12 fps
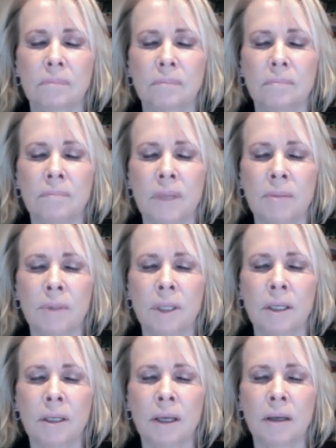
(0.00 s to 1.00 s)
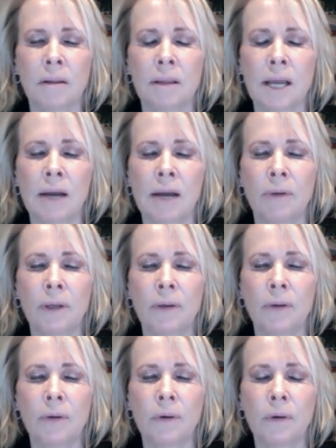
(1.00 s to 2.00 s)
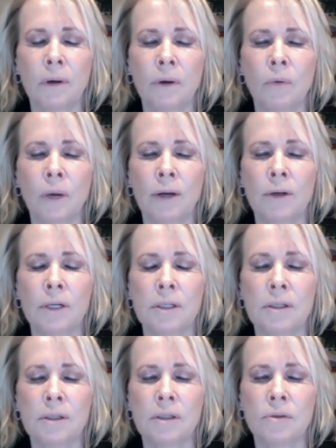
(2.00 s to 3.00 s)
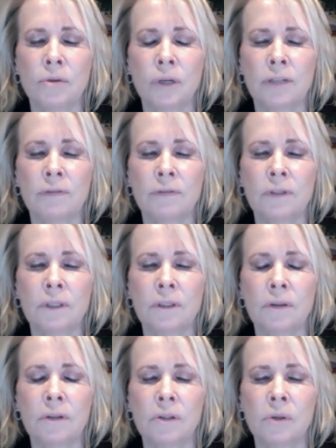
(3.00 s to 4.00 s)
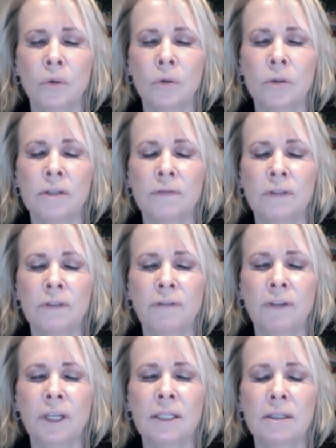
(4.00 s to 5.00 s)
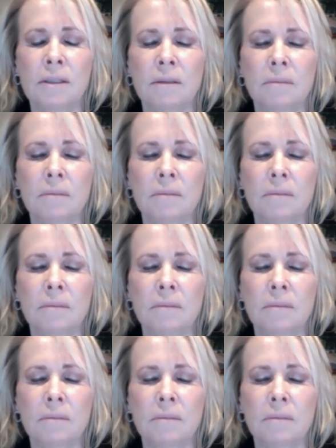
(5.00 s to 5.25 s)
Maybe allowing your awareness to drift to the soles of the feet.